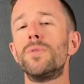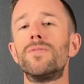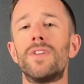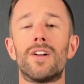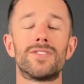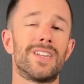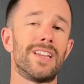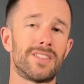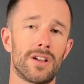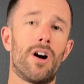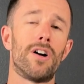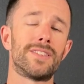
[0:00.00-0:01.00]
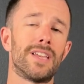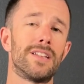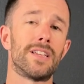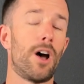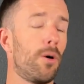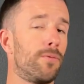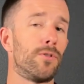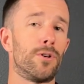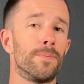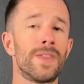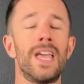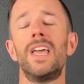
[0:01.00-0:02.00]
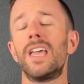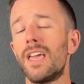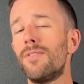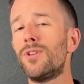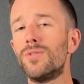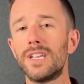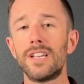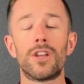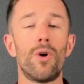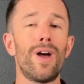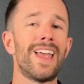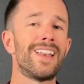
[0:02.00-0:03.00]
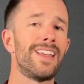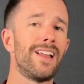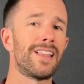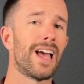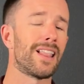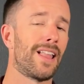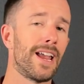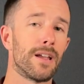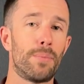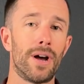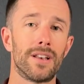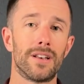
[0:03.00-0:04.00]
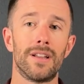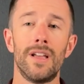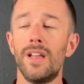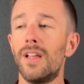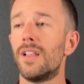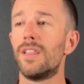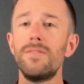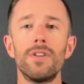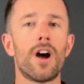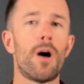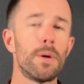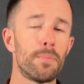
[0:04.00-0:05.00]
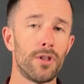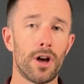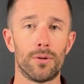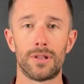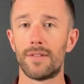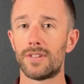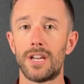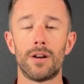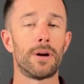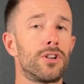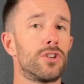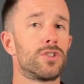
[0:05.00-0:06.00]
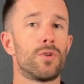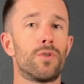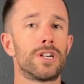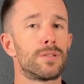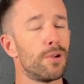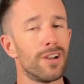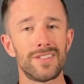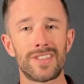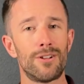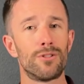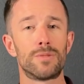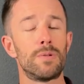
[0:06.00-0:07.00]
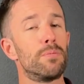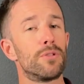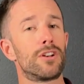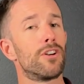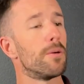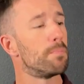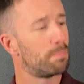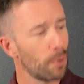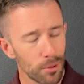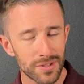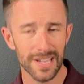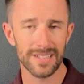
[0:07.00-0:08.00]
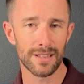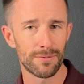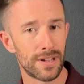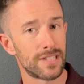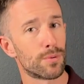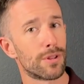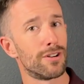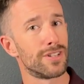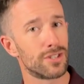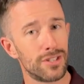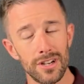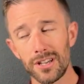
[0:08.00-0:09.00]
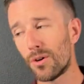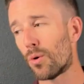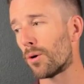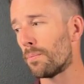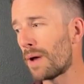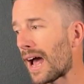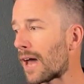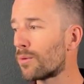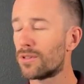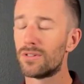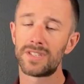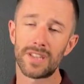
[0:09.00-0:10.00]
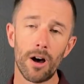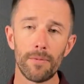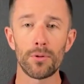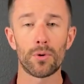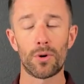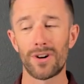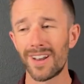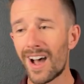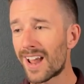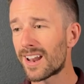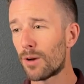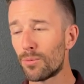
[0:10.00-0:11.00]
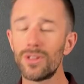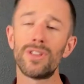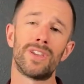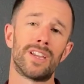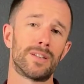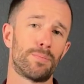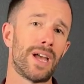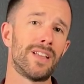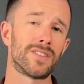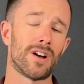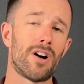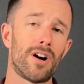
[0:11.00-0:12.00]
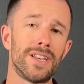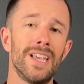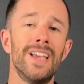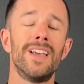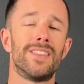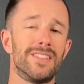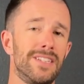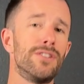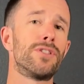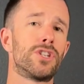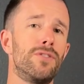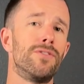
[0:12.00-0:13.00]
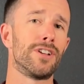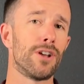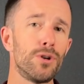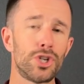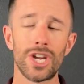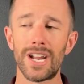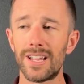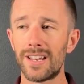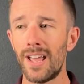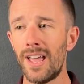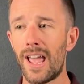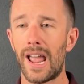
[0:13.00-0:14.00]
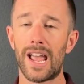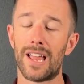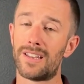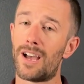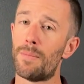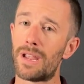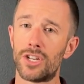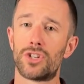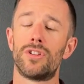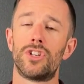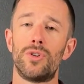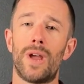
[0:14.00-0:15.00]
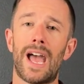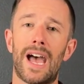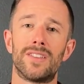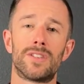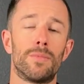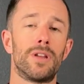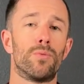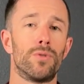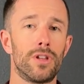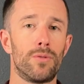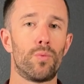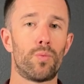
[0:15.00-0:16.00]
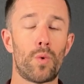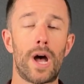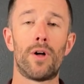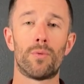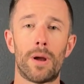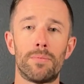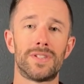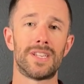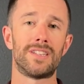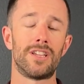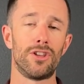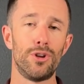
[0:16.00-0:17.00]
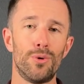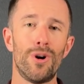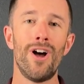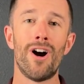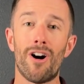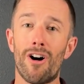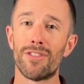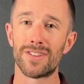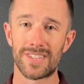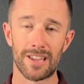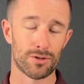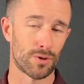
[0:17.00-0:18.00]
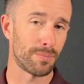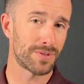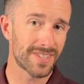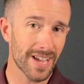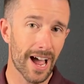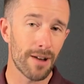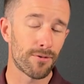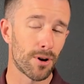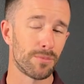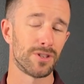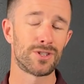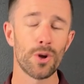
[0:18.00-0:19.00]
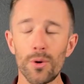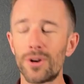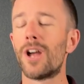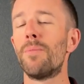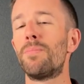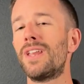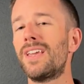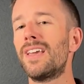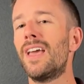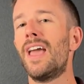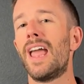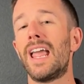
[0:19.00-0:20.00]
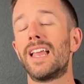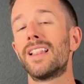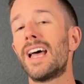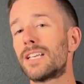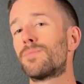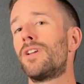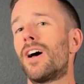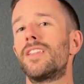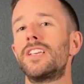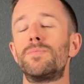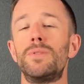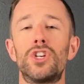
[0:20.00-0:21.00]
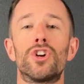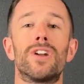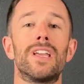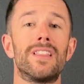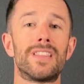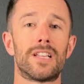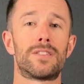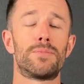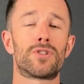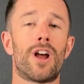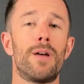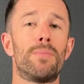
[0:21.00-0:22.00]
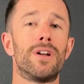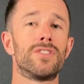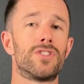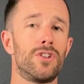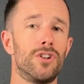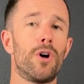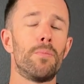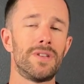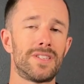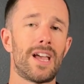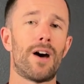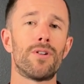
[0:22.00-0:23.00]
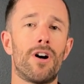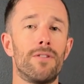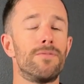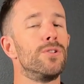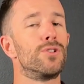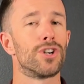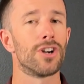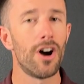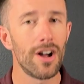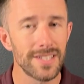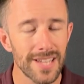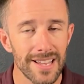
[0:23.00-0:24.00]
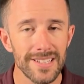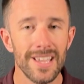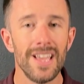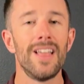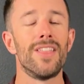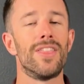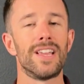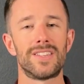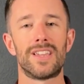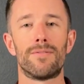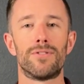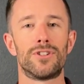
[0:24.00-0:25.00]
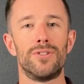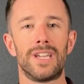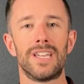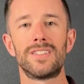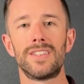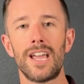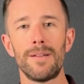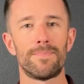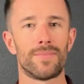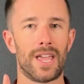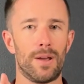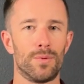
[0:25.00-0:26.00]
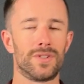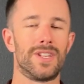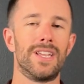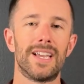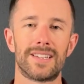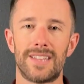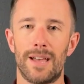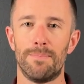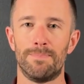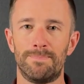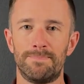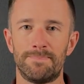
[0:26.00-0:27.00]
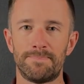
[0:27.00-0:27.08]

you found today's content helpful. If you did, go ahead and hit that like button. Leave a comment below. I'd love to hear your solar experience. I know there's people that are on both sides of the fence, whether it's good or bad, whether it's helpful or not. I really think it depends on the deal that you've negotiated and making sure that you had somebody really well representing you on the sales rep side from the solar company. And last but not least, be sure to hit that subscribe button so you don't miss out on future content. Thanks again for tuning in today, and we'll see you next time.